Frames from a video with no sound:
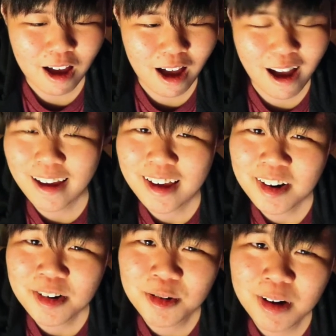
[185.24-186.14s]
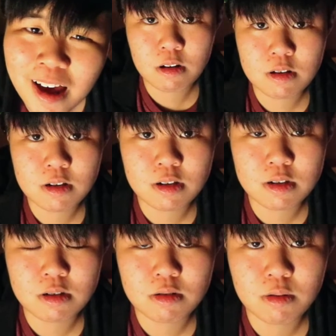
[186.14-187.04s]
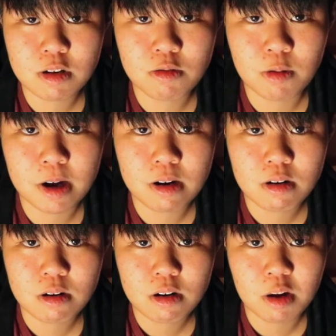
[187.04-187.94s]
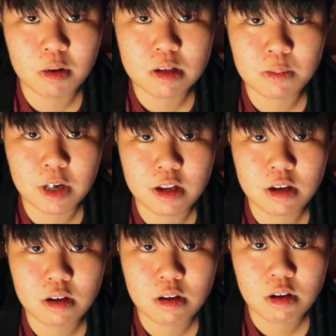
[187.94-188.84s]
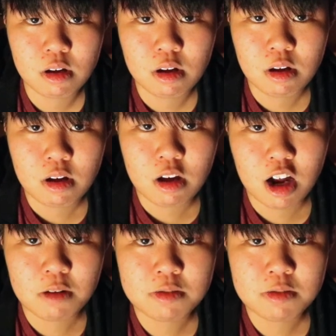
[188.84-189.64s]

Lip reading: I can do that. Is this what you want? I'm not smiling. I'm